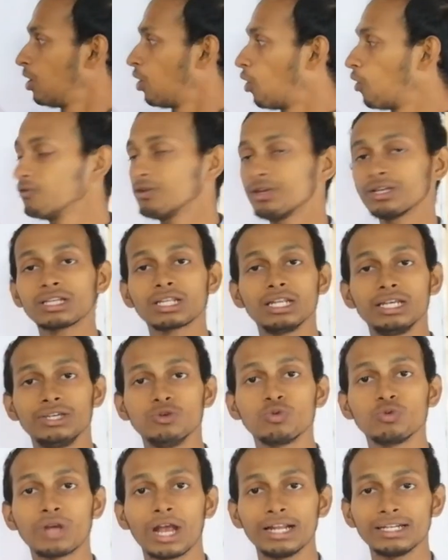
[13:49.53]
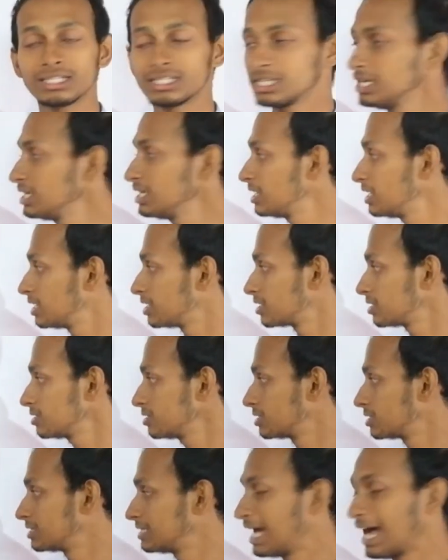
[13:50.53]
Obviously you can see
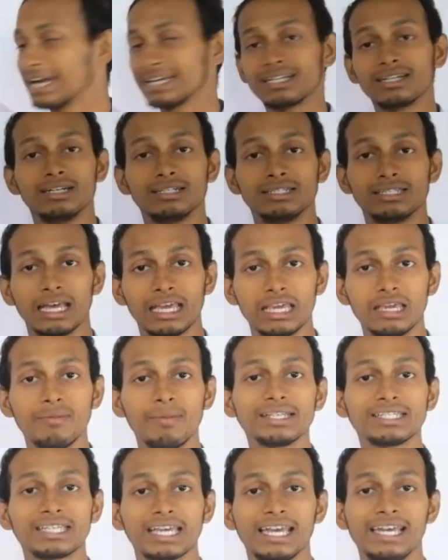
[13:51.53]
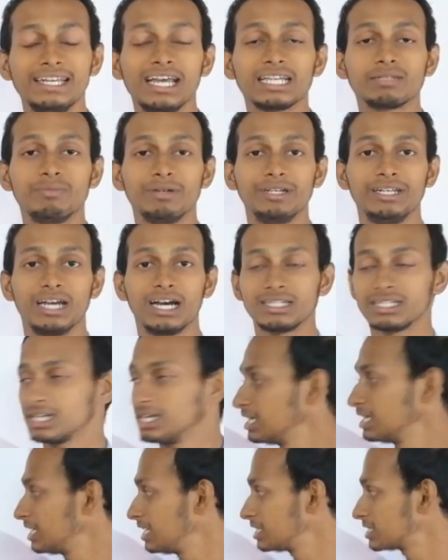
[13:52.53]
here that the image A dash B dash
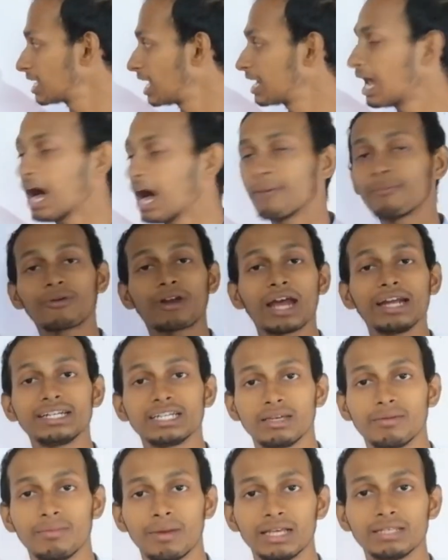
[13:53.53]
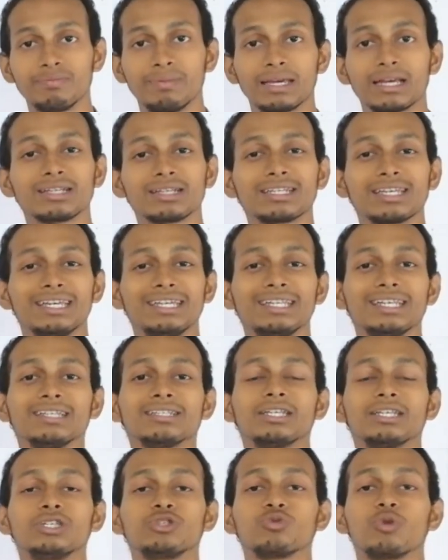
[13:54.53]
is an upright image because it
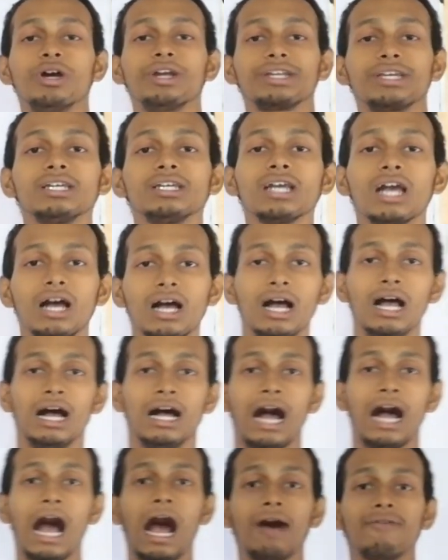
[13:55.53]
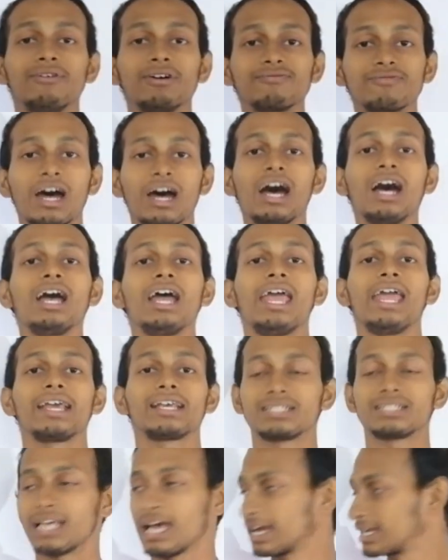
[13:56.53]
is situating above the
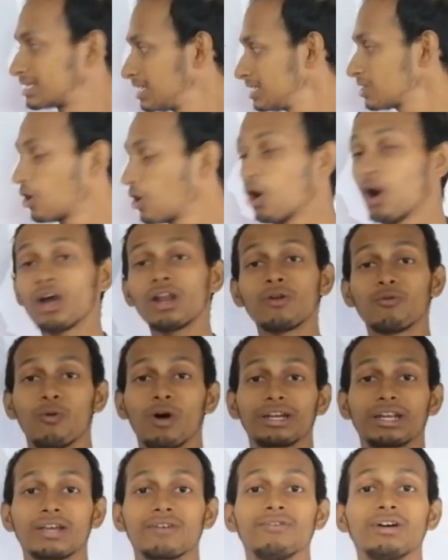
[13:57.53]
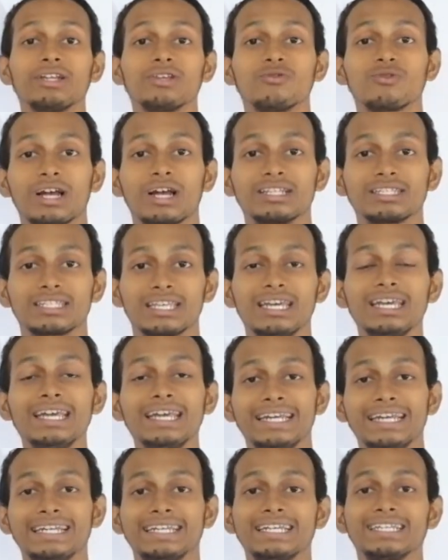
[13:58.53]
x-axis, or whatever you can
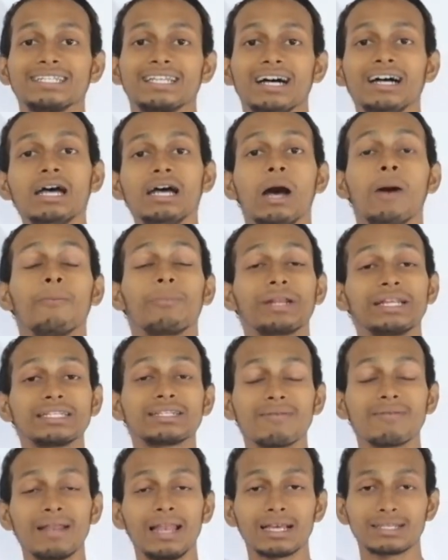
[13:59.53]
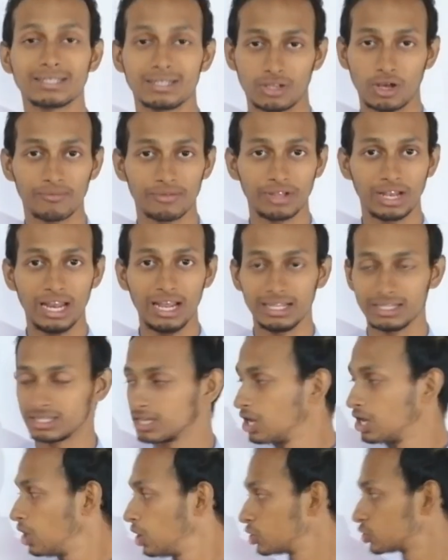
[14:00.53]
say, it is the principal axis of the
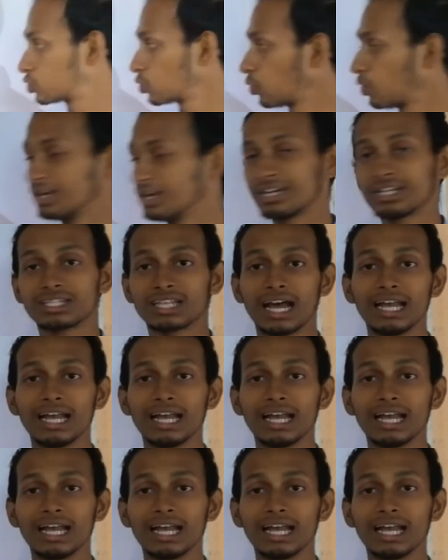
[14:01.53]
lens. So it is